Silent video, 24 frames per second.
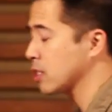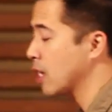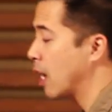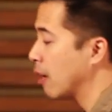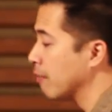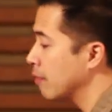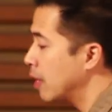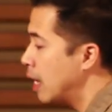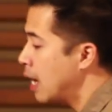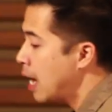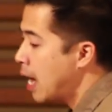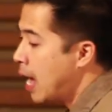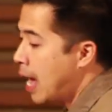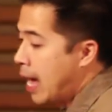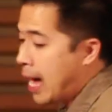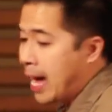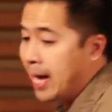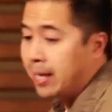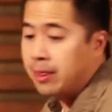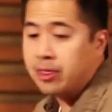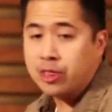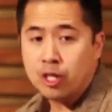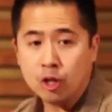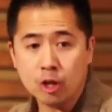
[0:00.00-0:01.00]
yourself.
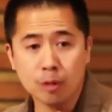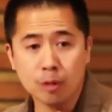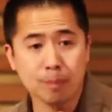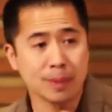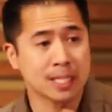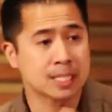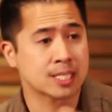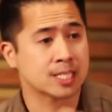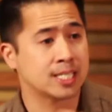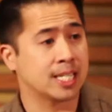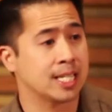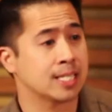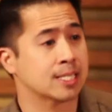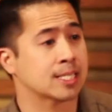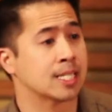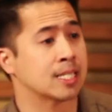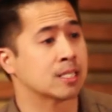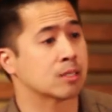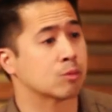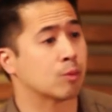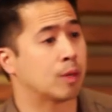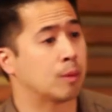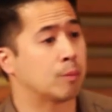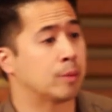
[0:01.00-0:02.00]
And there'd be
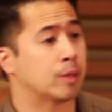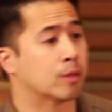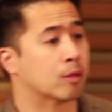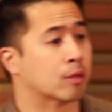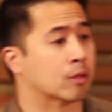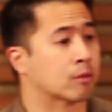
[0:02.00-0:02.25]
seasons when we